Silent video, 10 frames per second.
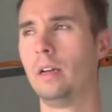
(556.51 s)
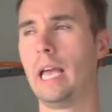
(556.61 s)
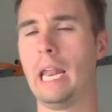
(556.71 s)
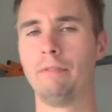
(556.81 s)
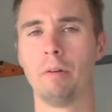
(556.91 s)

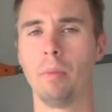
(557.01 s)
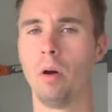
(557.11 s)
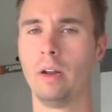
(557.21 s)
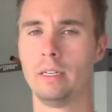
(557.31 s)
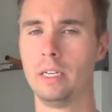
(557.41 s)
And if you're
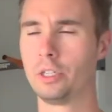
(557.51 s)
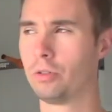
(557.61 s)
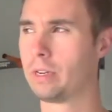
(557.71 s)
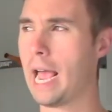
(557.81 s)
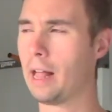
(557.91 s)
burning additional
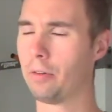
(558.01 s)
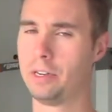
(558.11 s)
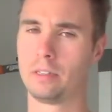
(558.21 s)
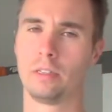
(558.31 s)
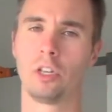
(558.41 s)

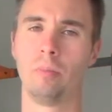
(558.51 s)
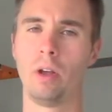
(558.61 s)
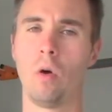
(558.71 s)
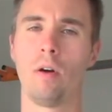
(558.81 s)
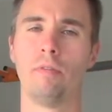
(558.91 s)
calories, it's going to be
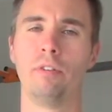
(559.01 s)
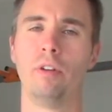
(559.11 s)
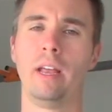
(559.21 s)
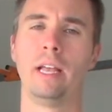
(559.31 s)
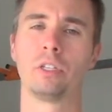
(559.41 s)
harder for you to
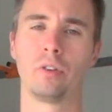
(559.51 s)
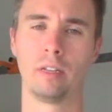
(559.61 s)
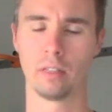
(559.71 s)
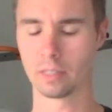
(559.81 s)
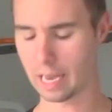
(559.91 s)
gain strength
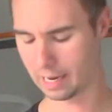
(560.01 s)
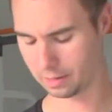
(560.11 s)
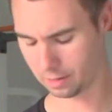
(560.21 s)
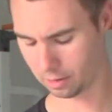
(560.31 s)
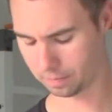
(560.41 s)
and size. So.